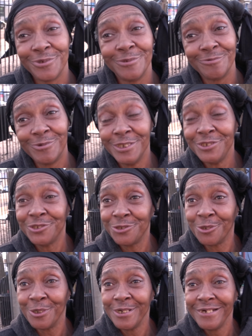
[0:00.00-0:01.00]
For one
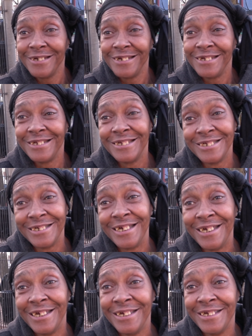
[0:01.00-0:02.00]
store,
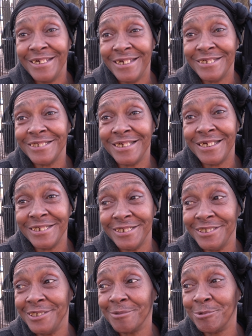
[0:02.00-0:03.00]
I
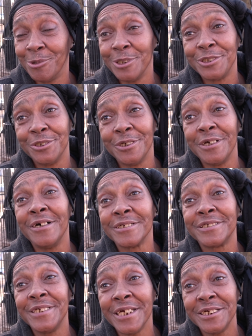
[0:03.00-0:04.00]
ended up going to a
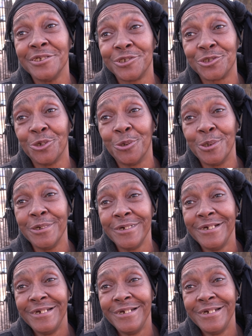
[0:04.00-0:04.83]
second store.